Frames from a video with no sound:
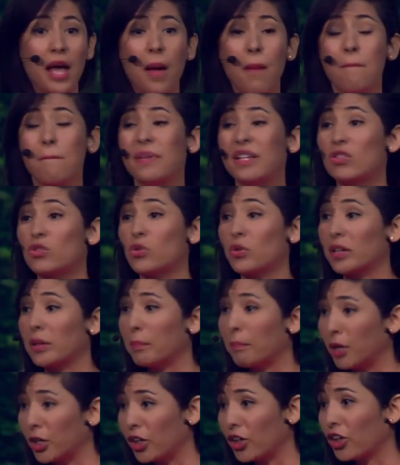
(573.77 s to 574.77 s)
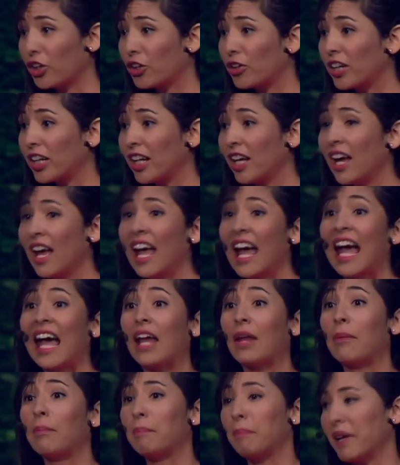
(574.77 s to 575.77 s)
between mercury
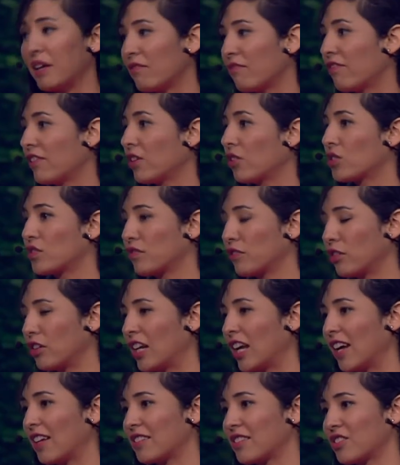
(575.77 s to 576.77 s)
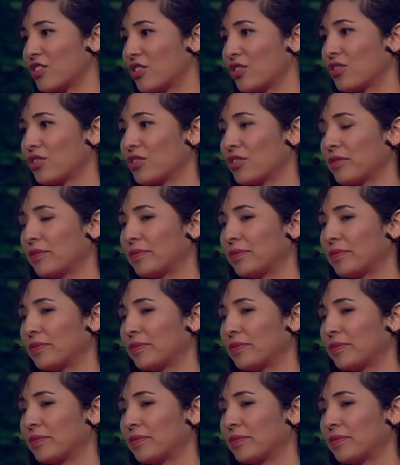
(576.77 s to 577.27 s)
and pemphigus foliaceus.